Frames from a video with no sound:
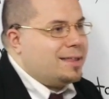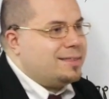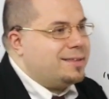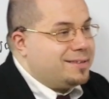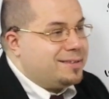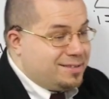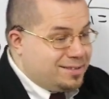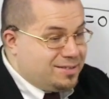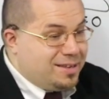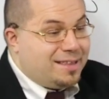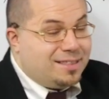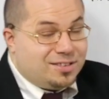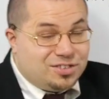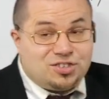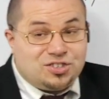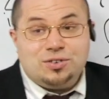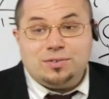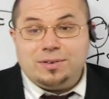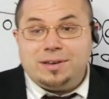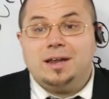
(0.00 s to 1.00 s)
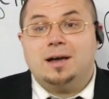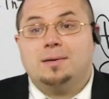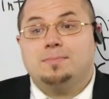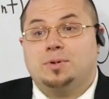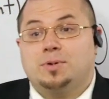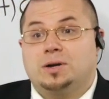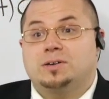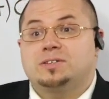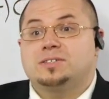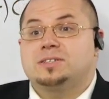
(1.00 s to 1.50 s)
say, the student
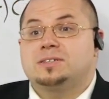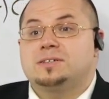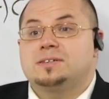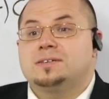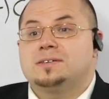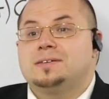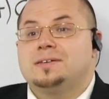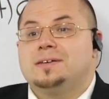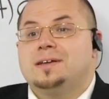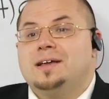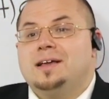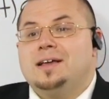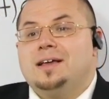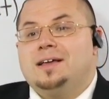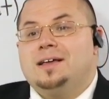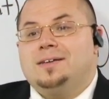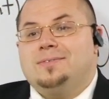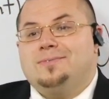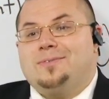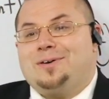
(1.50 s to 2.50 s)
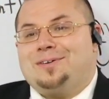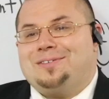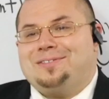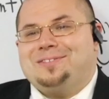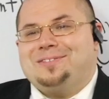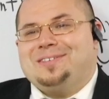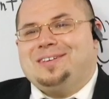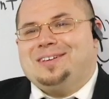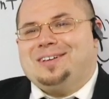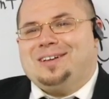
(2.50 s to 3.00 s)
numbers. Well,
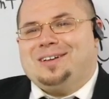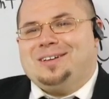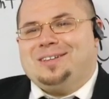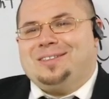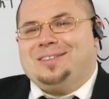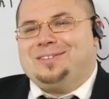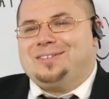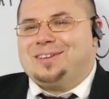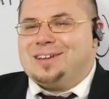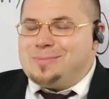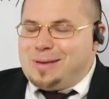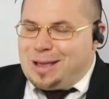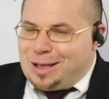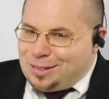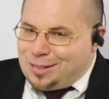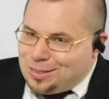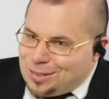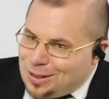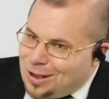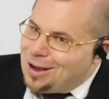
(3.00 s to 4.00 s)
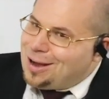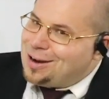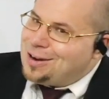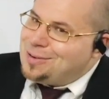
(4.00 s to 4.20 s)
there's going to be a lot of